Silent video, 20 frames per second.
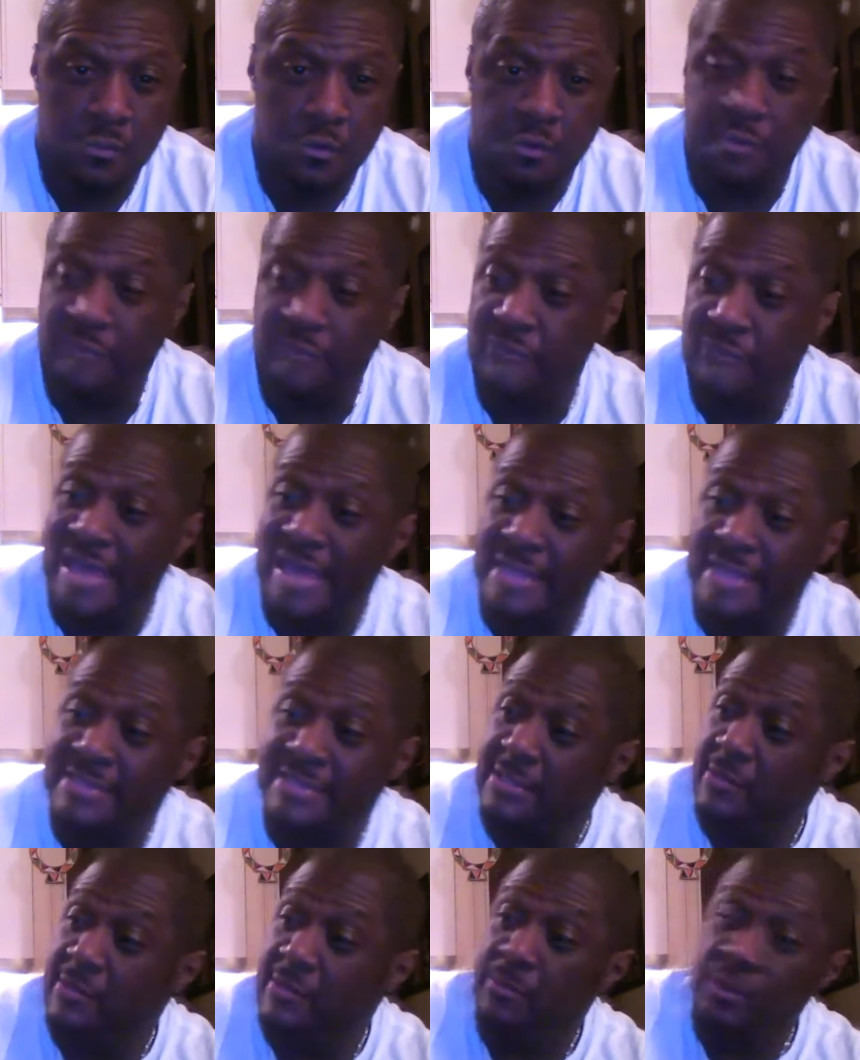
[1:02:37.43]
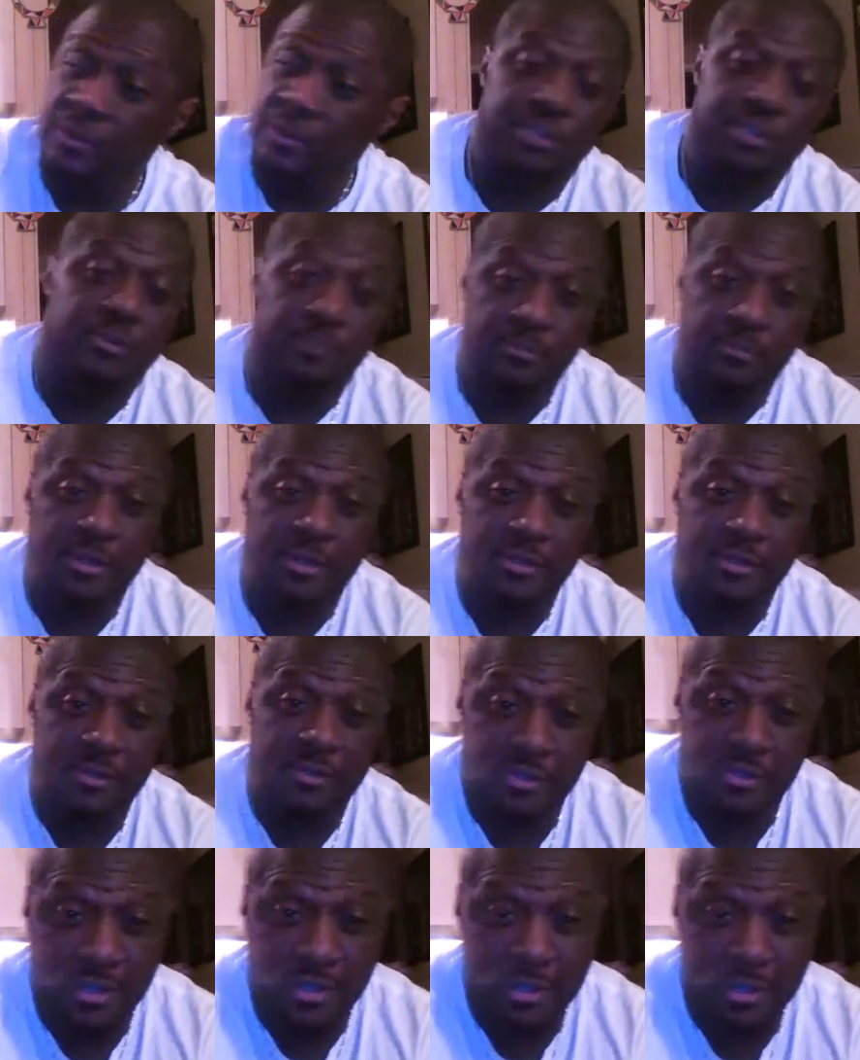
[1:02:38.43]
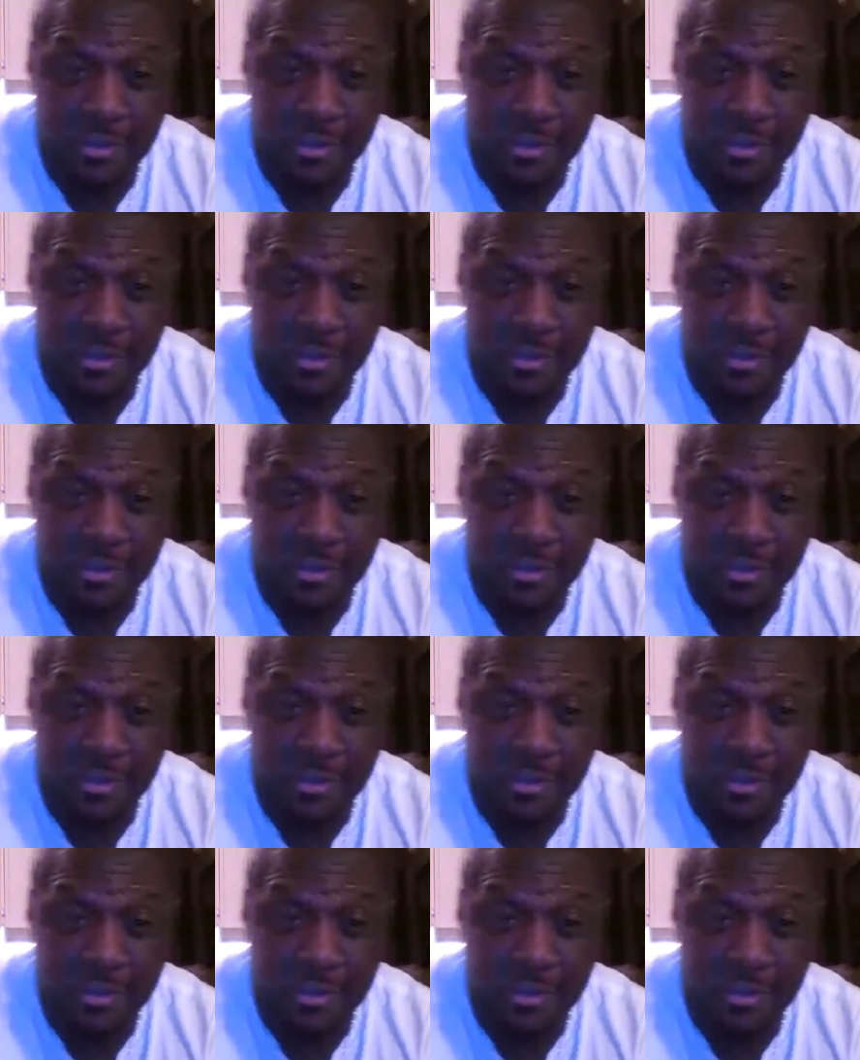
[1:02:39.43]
Or the fact that the Muslim brothers